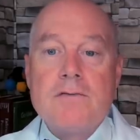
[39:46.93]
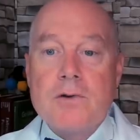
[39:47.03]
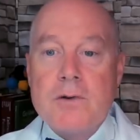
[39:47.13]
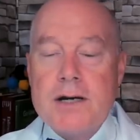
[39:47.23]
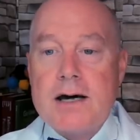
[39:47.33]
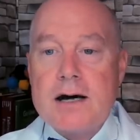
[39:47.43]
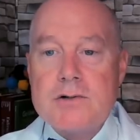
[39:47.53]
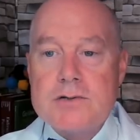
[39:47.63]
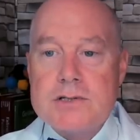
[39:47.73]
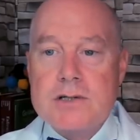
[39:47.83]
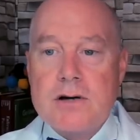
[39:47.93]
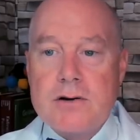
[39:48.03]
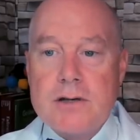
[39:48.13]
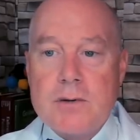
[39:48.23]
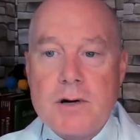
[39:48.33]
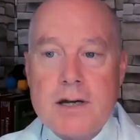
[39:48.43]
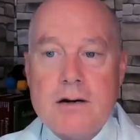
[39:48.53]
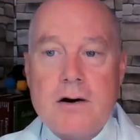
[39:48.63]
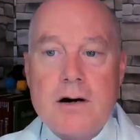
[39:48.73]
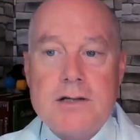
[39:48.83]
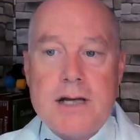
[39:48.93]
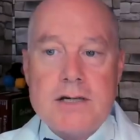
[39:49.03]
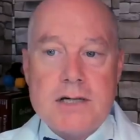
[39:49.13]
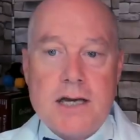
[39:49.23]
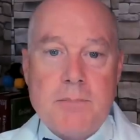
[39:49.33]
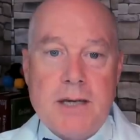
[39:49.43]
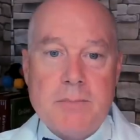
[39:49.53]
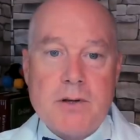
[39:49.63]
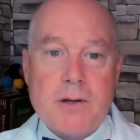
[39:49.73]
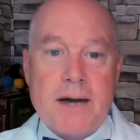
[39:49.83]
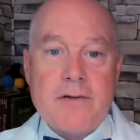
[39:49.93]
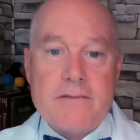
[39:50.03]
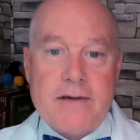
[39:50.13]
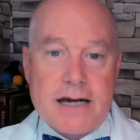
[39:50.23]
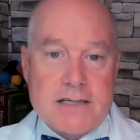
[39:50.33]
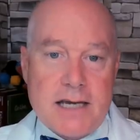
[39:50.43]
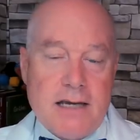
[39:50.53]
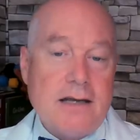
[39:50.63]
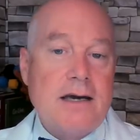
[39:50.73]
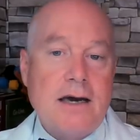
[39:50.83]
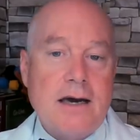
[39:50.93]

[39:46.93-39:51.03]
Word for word: Floating Doctors is currently working hard to educate people about the vaccine